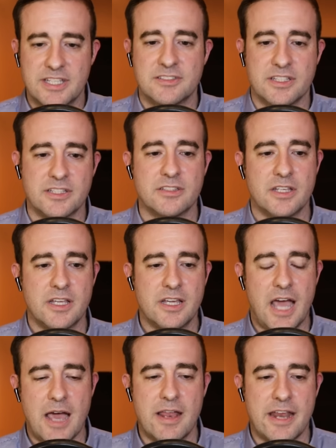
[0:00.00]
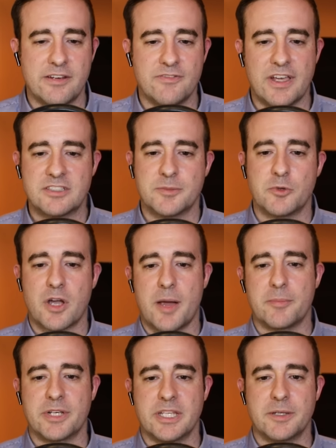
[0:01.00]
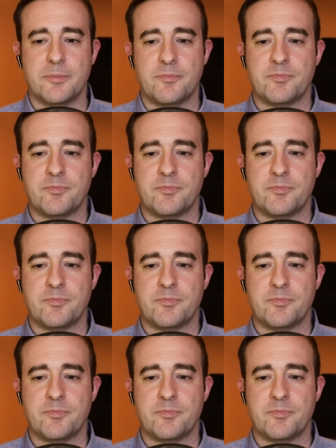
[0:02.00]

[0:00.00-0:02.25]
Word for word: isn't a, an investable company